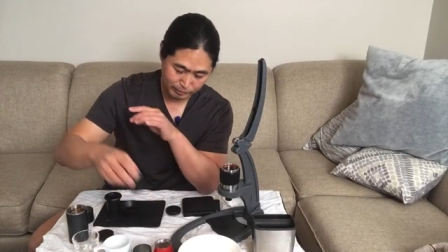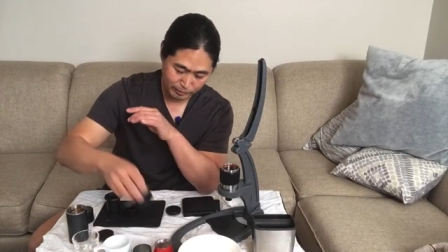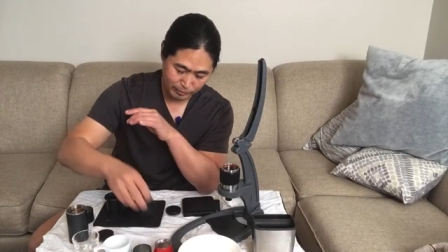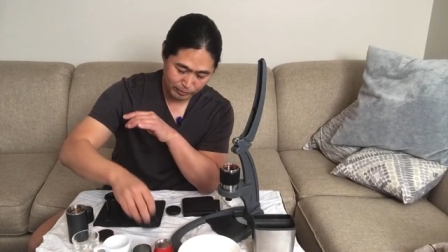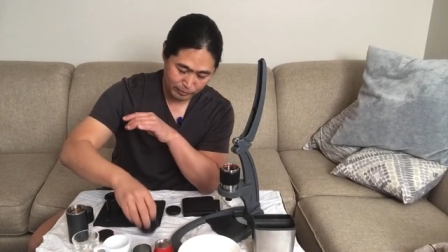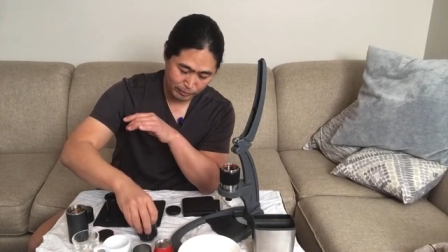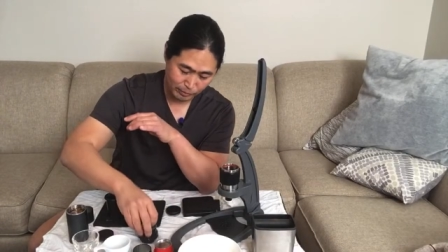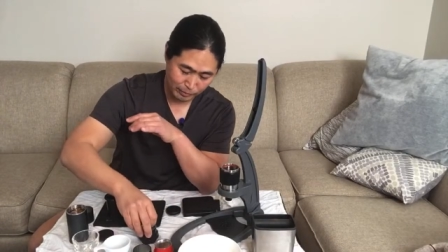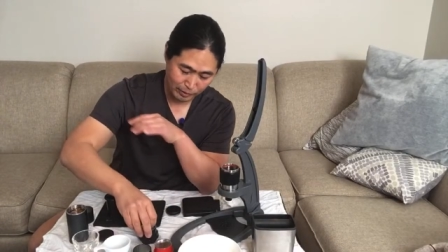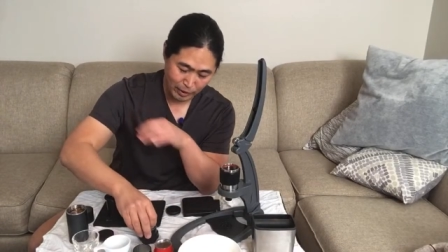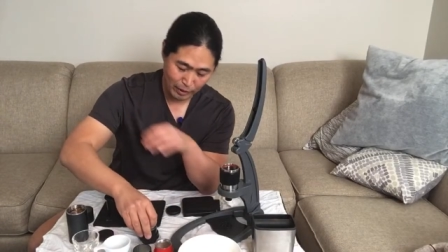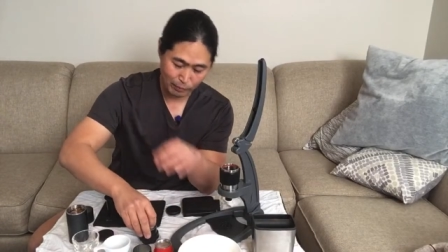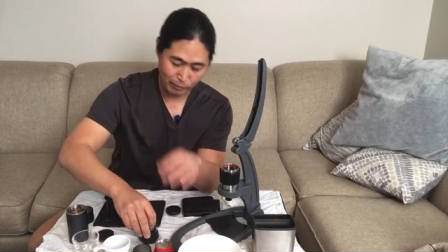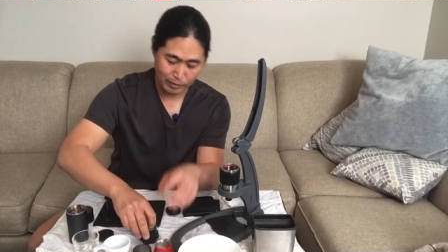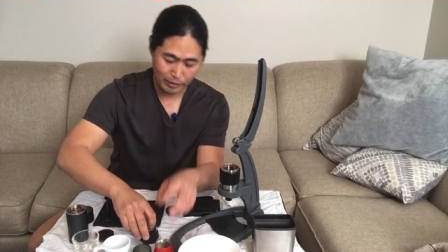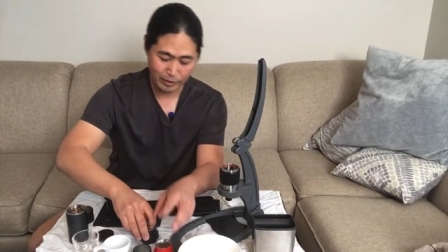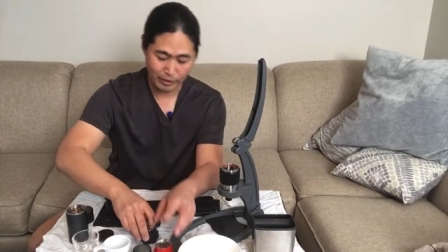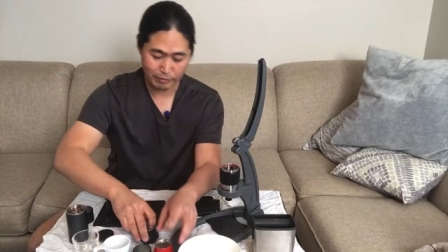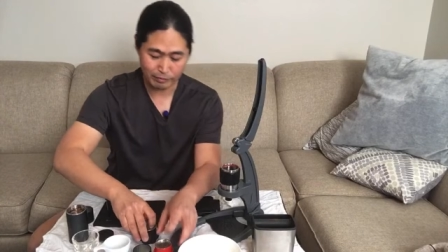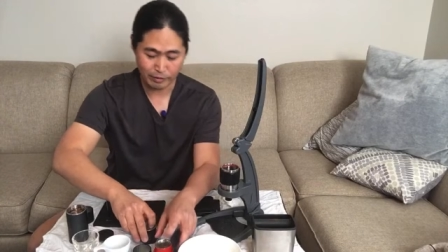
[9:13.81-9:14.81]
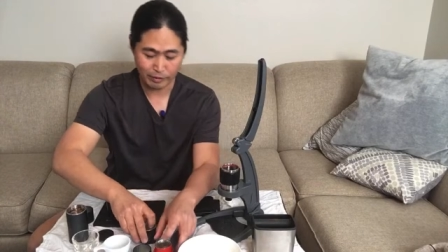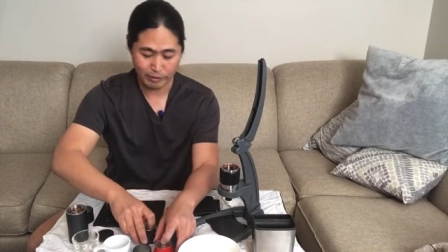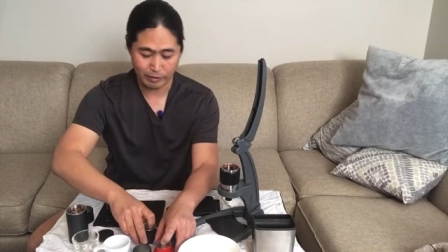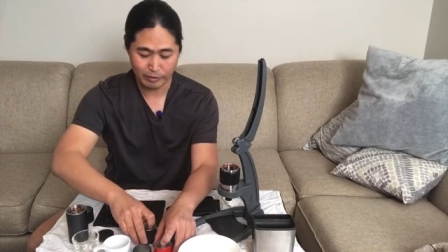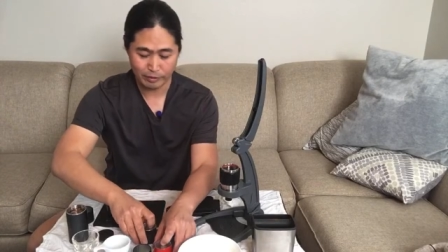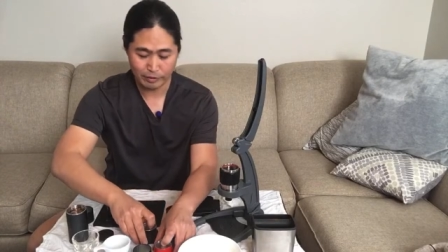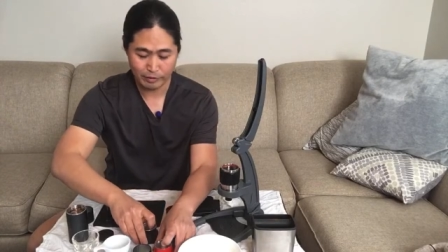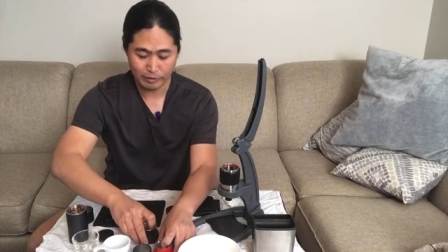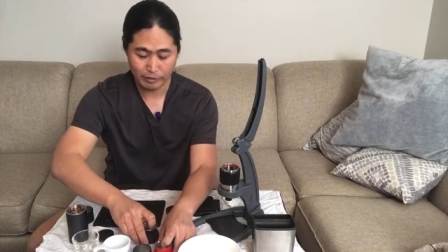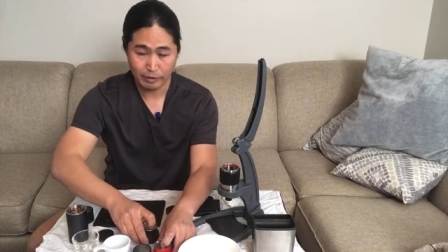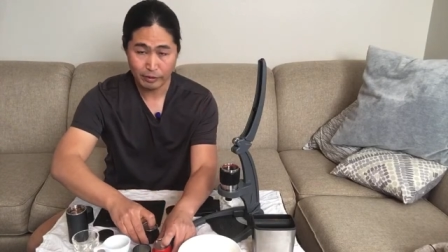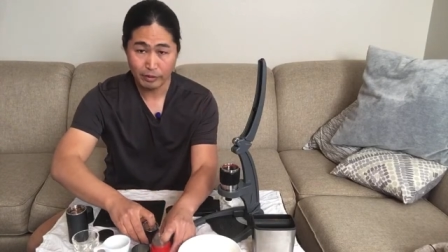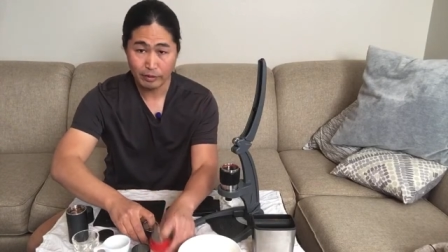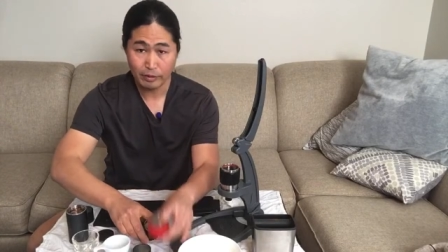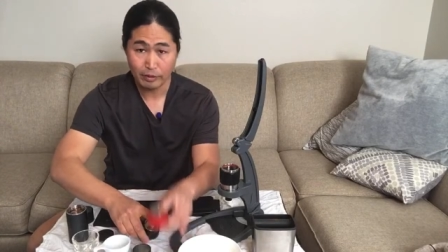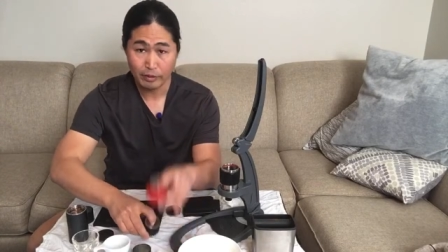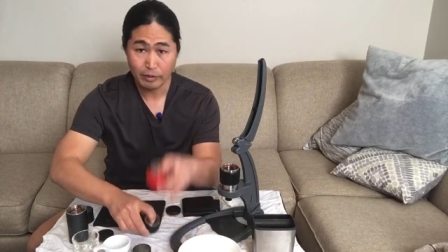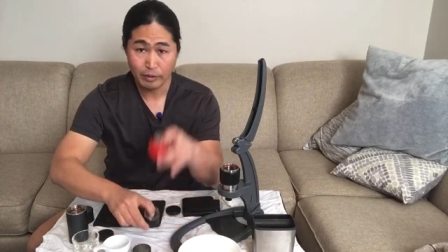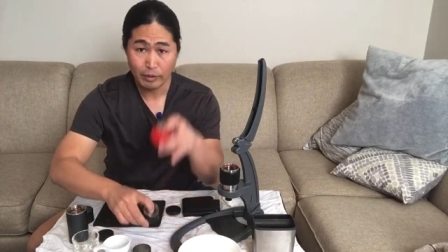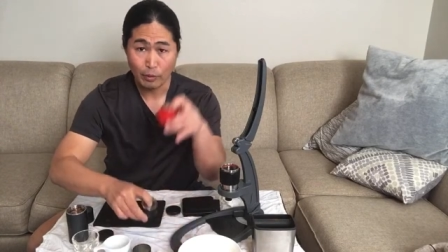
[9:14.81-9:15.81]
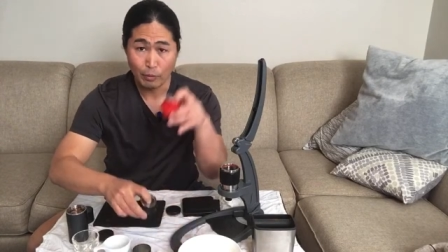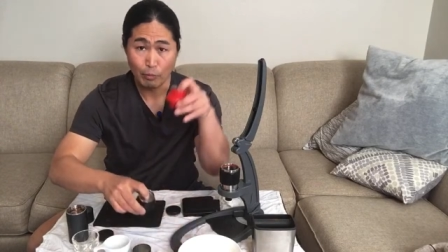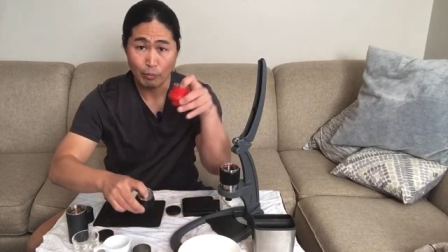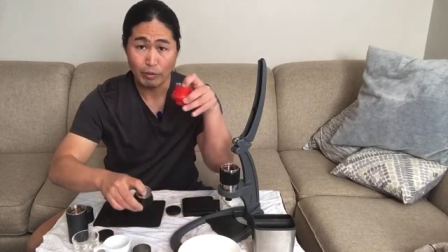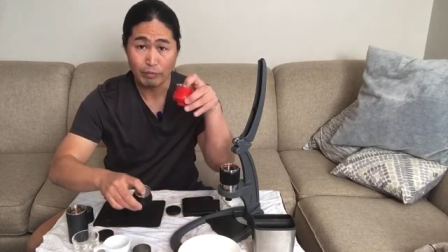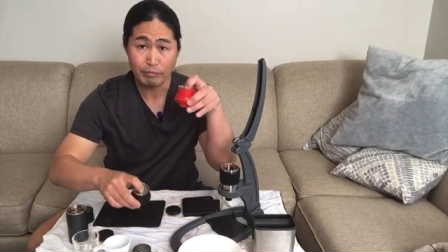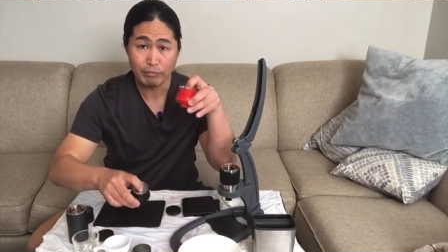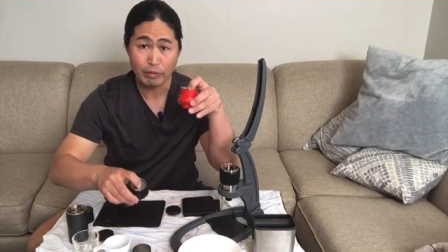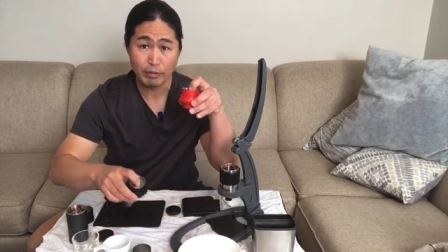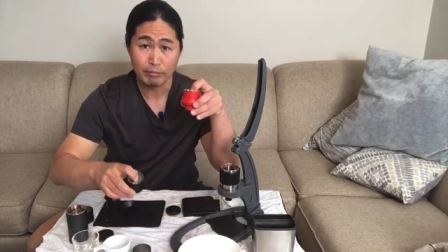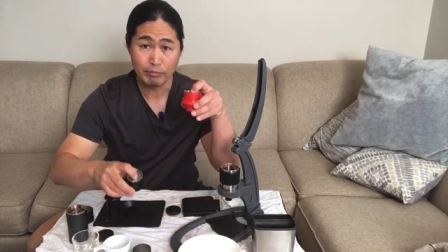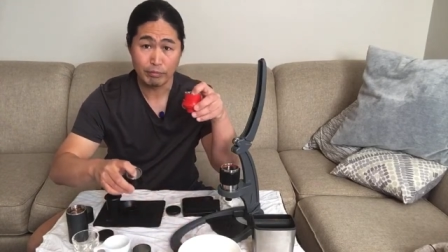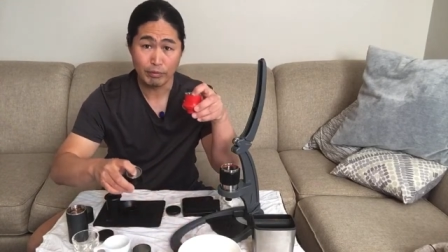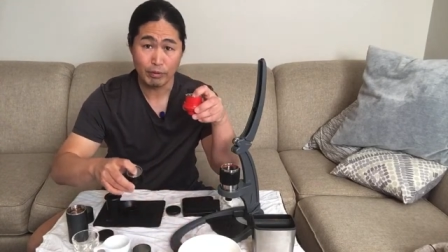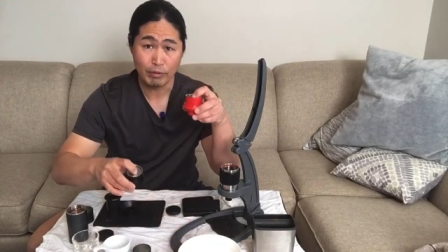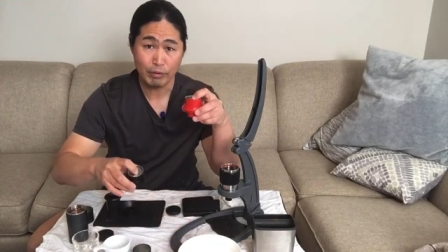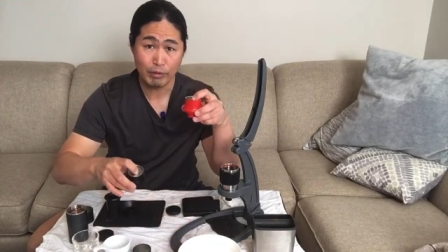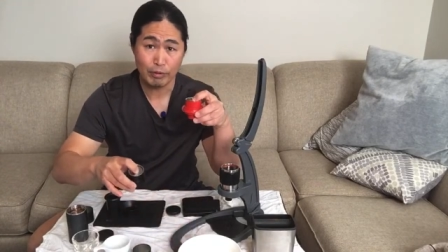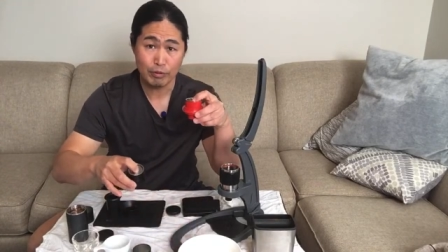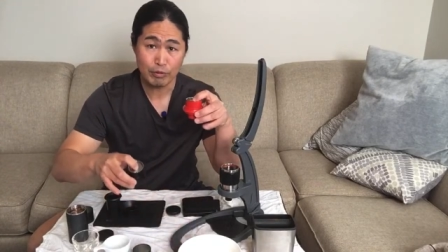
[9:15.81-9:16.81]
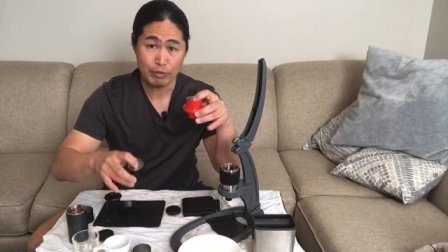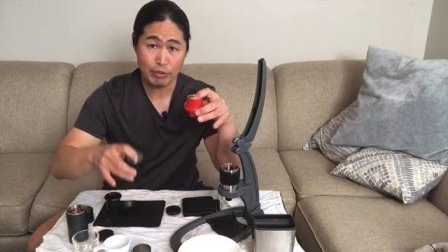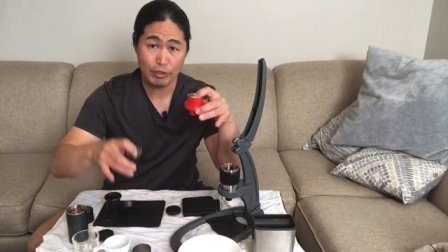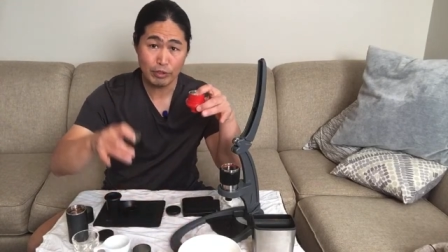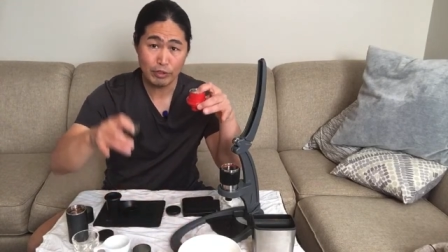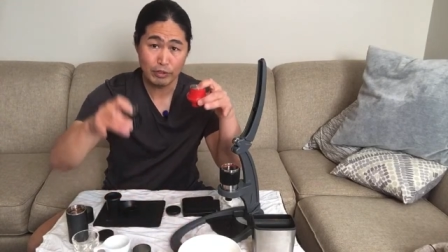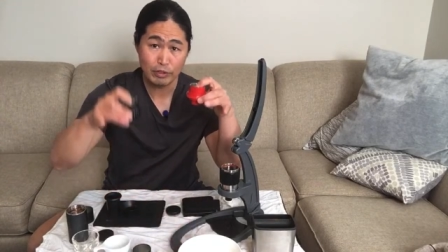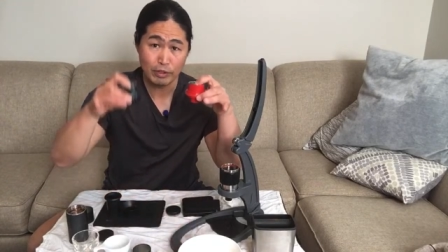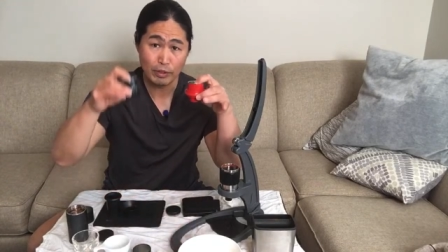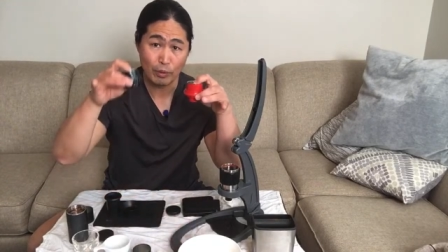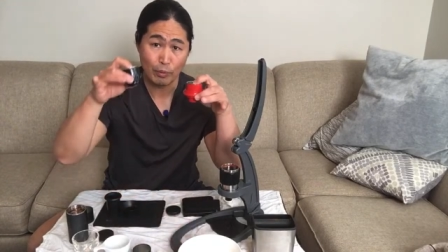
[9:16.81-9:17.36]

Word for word: So now we have the one from flow control,